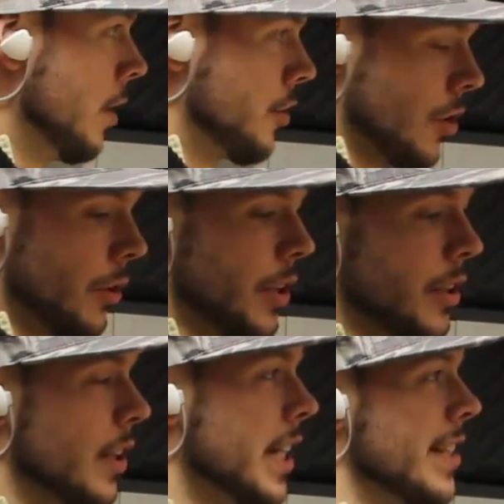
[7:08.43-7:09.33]
so
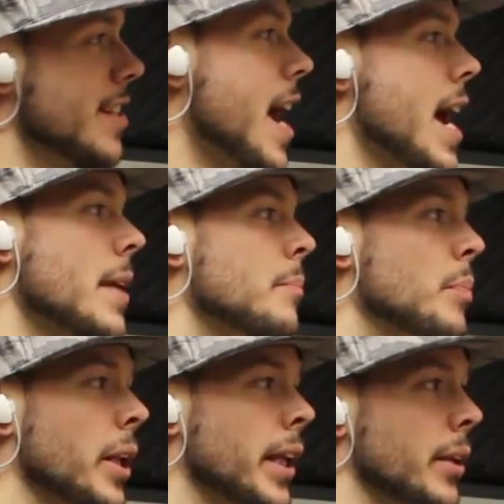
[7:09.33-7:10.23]
the inside
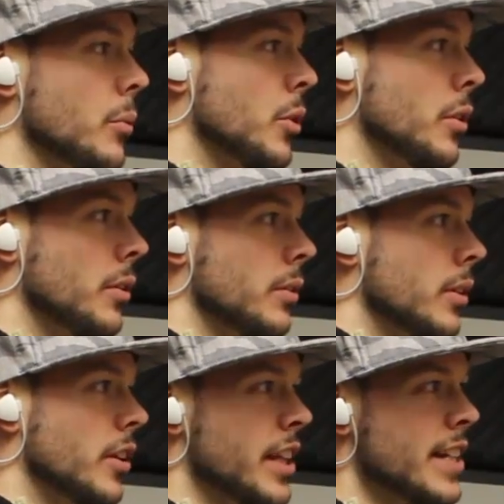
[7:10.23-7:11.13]
billet will,
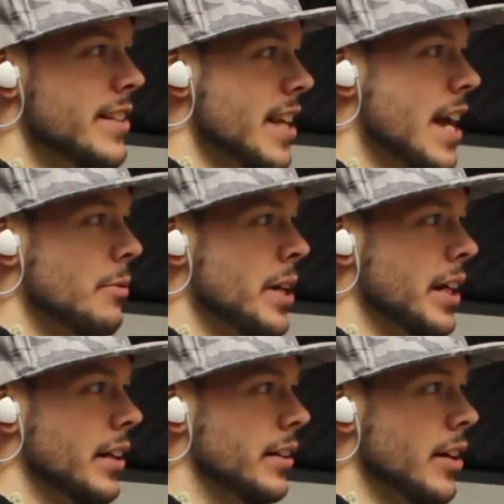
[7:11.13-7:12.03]
or the inside
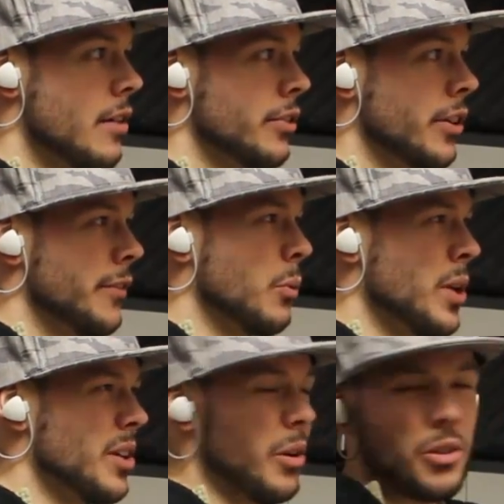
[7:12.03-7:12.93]
ring cover of the
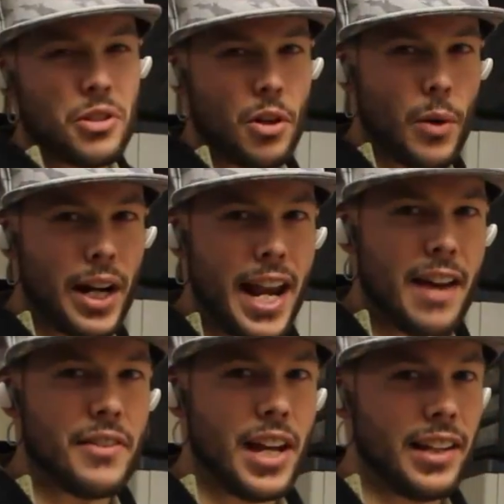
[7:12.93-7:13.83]
window, because you don't want to
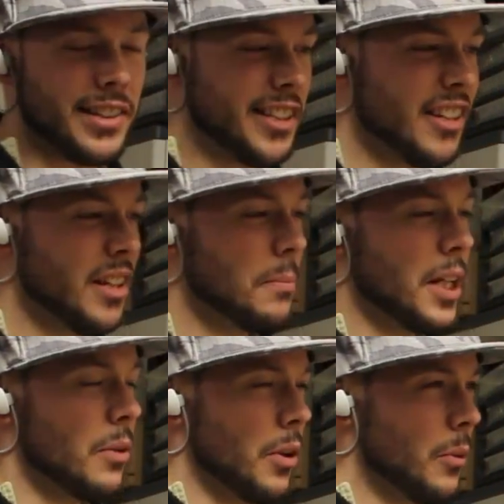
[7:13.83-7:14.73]
have that seam
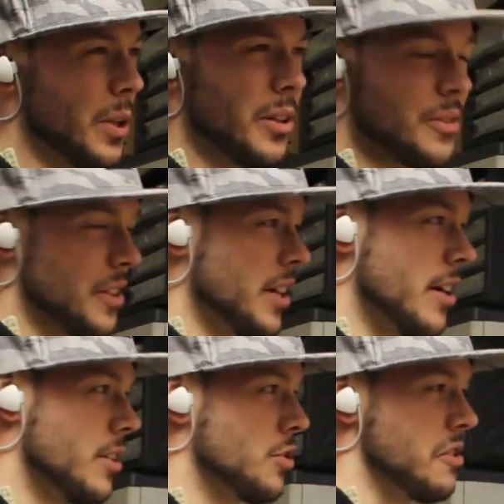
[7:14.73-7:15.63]
there where the window's in
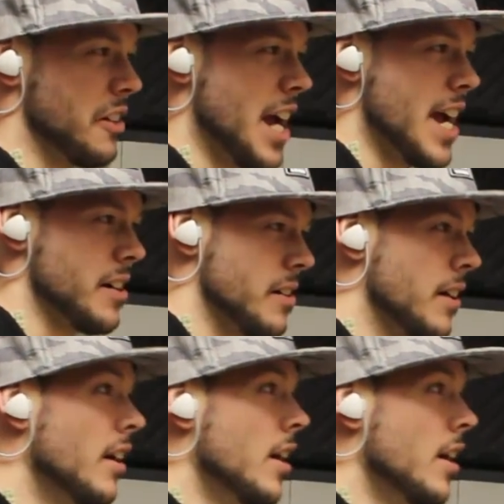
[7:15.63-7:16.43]
there and it just look haggard.